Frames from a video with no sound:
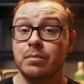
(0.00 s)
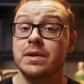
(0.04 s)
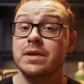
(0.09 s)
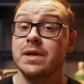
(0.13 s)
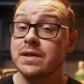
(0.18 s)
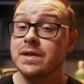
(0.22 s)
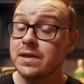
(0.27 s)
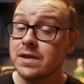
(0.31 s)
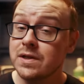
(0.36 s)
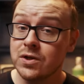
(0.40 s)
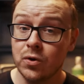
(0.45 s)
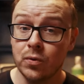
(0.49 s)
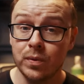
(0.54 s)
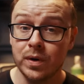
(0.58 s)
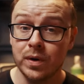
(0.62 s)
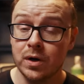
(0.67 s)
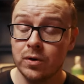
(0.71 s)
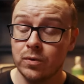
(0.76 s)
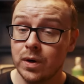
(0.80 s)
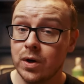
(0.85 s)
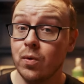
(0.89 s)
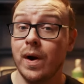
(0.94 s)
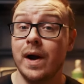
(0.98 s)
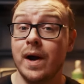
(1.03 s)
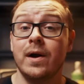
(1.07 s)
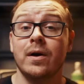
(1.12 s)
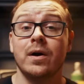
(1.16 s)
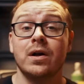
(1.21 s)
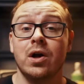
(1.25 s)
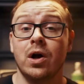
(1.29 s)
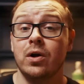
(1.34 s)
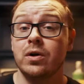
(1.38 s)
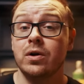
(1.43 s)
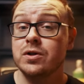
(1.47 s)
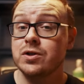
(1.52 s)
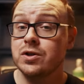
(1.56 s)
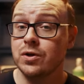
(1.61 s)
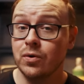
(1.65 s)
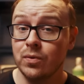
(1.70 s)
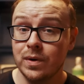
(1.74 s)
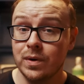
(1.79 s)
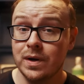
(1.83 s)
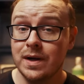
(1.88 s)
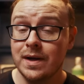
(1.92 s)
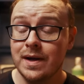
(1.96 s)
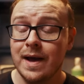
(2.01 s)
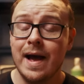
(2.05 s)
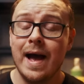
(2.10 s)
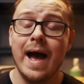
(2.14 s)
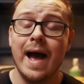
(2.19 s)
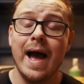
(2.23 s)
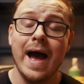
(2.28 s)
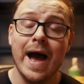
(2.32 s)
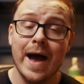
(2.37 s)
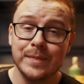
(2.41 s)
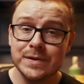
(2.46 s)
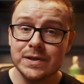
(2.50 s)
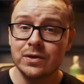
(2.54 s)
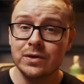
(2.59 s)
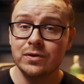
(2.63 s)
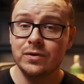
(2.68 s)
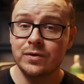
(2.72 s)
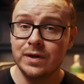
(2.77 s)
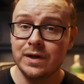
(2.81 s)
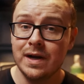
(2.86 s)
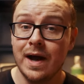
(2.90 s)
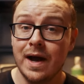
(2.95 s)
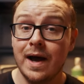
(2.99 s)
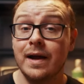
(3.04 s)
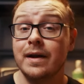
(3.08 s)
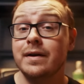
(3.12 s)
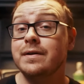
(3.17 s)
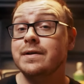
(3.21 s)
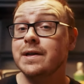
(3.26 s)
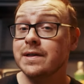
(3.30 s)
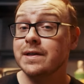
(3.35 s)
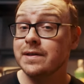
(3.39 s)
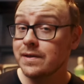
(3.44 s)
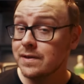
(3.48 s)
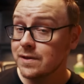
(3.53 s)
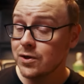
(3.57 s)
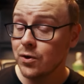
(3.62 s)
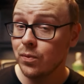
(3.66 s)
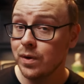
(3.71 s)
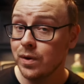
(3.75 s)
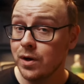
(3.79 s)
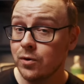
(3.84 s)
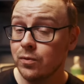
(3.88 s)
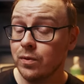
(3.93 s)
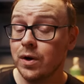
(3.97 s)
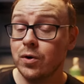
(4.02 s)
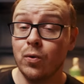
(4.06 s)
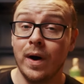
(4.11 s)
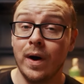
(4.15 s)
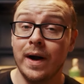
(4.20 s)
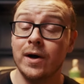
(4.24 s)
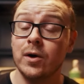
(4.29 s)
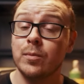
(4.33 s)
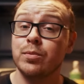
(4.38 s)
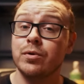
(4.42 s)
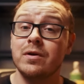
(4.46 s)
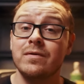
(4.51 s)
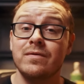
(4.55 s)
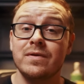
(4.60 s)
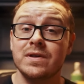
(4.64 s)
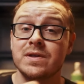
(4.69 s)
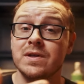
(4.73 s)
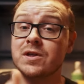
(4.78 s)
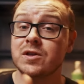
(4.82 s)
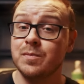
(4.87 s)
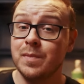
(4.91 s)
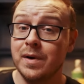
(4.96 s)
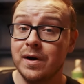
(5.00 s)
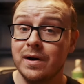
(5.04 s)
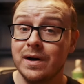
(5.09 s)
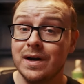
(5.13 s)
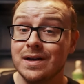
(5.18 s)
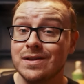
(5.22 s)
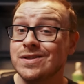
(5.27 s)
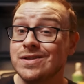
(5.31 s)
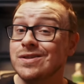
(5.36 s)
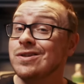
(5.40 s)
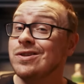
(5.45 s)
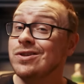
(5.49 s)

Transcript: But does this career require a college degree? Absolutely not. Does this career require previous experience?